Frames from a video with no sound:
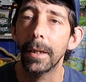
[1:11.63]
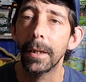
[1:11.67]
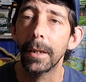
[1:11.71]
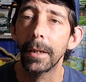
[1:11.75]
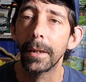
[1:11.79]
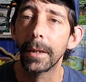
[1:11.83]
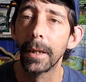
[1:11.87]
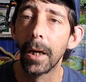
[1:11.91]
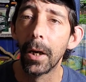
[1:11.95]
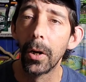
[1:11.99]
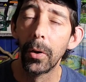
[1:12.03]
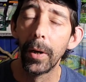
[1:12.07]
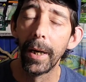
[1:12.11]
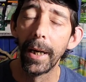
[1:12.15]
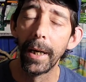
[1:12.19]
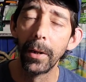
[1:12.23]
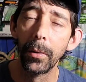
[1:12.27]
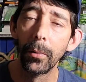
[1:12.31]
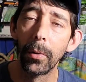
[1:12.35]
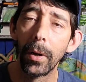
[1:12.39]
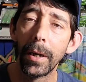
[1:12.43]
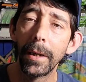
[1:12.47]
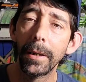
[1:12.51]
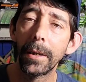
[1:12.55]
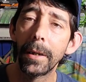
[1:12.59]
So
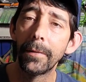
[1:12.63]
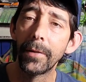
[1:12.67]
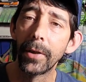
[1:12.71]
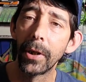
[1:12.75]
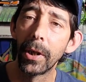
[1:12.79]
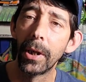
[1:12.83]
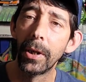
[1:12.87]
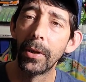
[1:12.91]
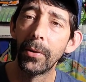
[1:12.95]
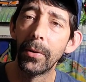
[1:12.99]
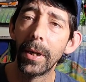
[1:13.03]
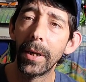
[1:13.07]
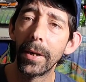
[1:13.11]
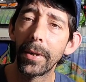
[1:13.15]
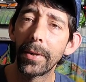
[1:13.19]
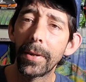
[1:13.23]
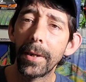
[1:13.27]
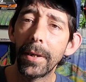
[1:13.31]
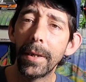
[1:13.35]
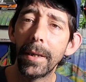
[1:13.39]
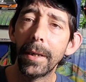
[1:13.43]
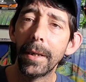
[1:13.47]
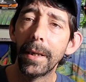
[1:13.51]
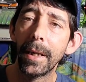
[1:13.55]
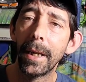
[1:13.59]
anyways, if you're
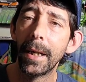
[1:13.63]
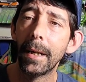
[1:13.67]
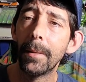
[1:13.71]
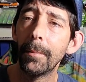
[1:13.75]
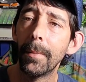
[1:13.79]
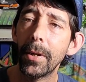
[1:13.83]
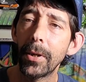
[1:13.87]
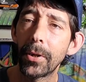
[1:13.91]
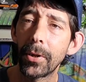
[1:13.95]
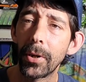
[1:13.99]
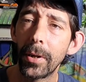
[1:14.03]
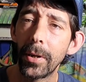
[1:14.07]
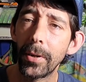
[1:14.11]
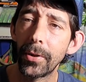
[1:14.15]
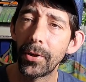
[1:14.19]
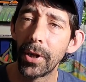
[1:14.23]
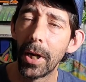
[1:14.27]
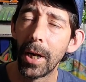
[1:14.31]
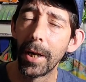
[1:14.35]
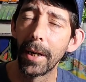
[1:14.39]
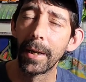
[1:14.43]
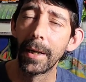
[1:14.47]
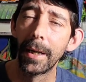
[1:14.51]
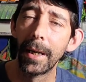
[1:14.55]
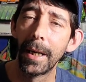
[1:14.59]
interested in that, be sure to
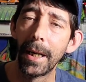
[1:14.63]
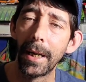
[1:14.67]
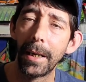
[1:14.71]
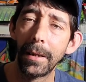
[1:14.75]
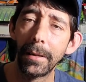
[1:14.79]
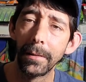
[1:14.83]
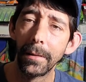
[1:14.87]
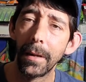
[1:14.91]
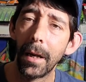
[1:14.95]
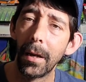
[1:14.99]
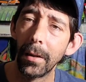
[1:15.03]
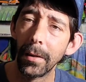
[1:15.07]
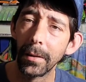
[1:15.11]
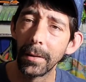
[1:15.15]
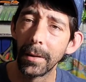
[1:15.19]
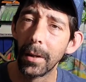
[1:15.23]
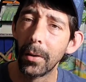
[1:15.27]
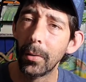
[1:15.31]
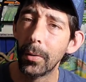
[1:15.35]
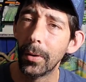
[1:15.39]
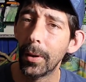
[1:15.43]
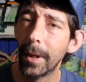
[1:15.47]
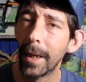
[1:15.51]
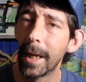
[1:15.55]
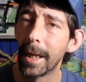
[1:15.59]
check it out.
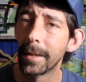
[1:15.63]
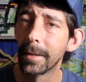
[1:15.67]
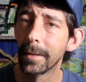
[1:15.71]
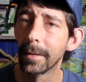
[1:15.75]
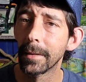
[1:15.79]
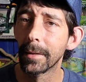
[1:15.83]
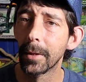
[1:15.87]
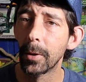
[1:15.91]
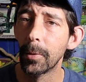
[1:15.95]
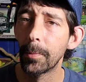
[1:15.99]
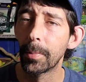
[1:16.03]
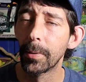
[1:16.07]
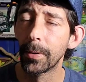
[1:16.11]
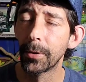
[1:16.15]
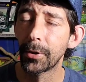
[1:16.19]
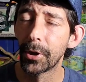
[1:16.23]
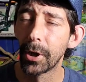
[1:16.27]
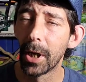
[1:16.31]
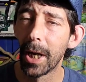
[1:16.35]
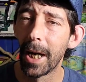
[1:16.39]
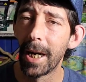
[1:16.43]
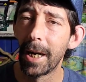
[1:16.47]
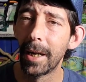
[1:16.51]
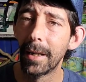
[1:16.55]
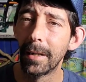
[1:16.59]
Also, we got the super
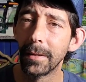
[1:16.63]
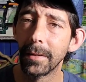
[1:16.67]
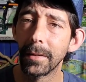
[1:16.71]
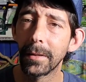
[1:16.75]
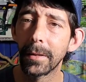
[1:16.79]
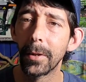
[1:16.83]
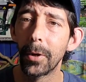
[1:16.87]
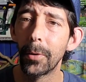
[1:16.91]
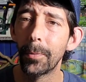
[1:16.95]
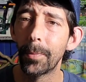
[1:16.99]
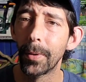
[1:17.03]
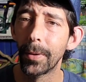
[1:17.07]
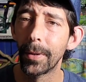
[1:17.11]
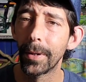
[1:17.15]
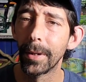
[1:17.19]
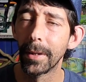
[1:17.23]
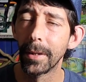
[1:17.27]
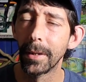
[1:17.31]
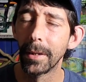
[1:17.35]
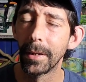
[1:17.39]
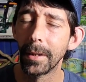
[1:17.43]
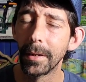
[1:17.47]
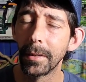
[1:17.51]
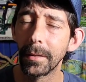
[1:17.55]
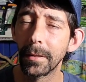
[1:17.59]
chat and super
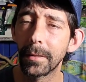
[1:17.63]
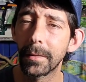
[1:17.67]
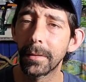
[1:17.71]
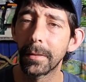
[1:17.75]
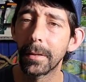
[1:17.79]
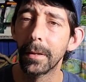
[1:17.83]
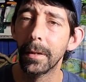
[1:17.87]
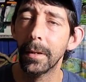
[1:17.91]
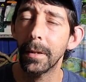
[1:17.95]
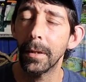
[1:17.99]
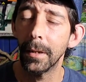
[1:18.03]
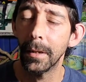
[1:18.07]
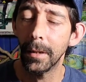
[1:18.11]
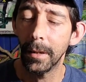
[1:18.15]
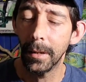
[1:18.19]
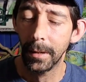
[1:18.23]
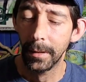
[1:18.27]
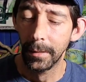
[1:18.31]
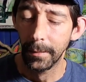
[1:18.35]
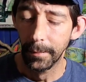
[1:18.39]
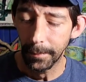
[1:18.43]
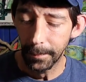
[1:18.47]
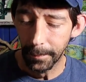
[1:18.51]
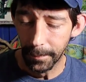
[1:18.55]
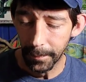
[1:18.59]
thanks.
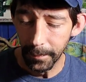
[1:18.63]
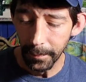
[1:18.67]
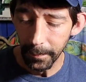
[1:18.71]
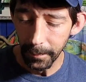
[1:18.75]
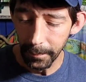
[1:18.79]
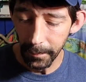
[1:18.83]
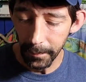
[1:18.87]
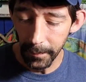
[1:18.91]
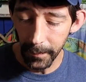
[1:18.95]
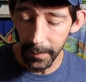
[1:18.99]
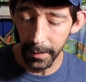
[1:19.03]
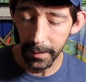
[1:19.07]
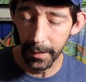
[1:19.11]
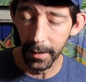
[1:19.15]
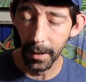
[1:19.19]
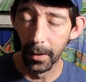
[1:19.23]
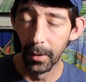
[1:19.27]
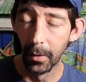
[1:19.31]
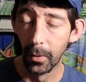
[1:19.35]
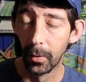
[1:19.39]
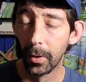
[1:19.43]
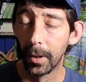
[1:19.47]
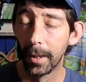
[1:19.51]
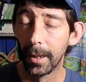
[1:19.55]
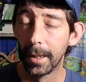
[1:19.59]

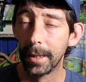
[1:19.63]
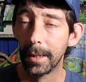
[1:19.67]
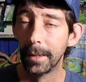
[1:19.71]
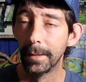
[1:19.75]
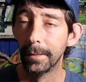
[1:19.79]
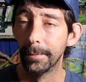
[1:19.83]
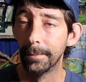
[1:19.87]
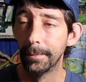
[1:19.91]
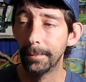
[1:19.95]
So